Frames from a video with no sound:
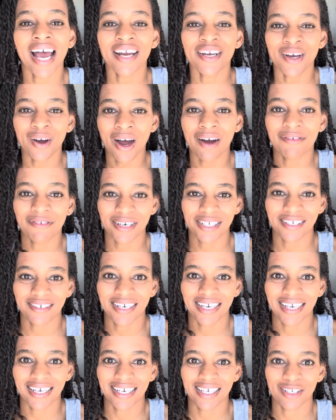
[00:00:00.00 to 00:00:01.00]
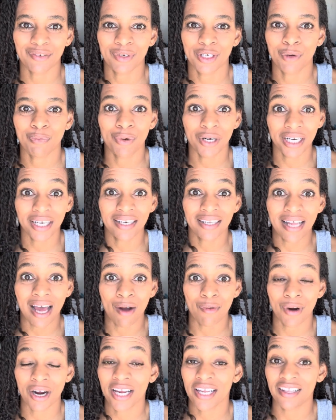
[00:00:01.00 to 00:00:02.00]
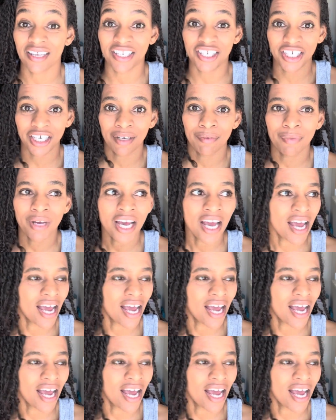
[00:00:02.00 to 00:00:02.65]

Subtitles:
I know how frustrating it is when you're putting in that work in the gym